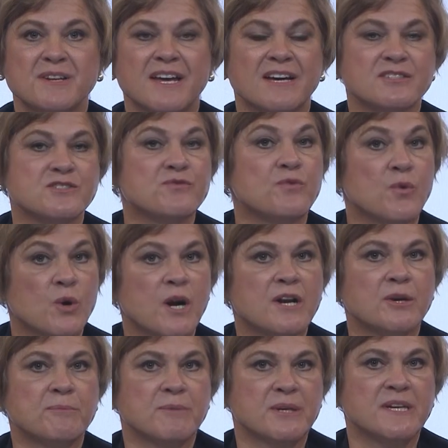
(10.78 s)
announce
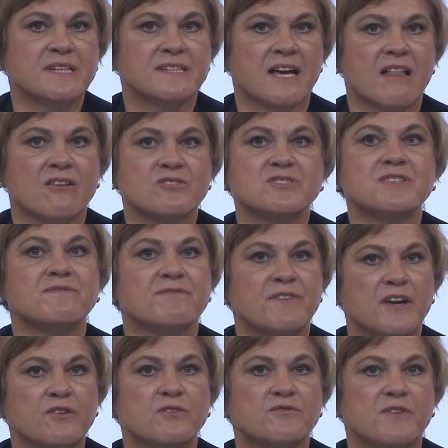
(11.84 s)
$400 million in
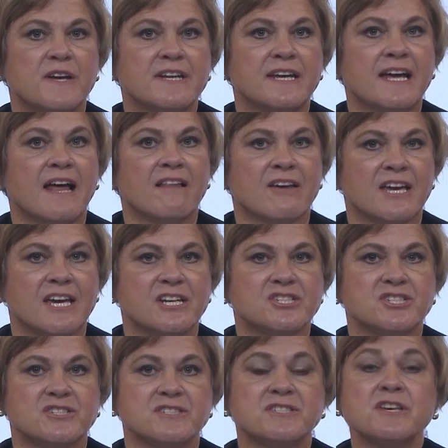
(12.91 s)
federal funding
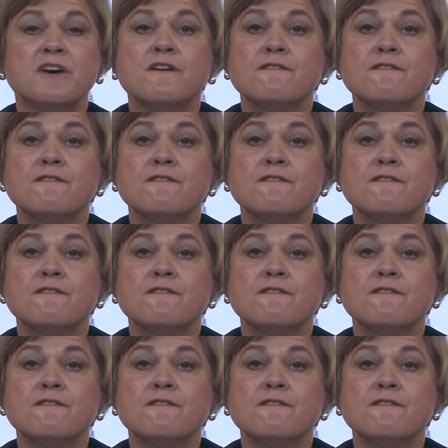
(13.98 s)
allocations